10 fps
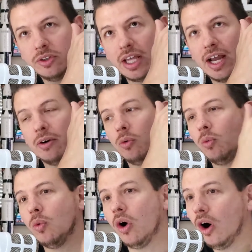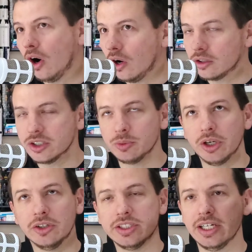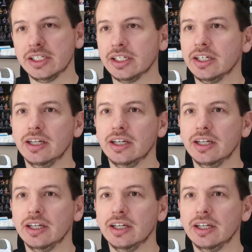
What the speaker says: that wall, because we all tend to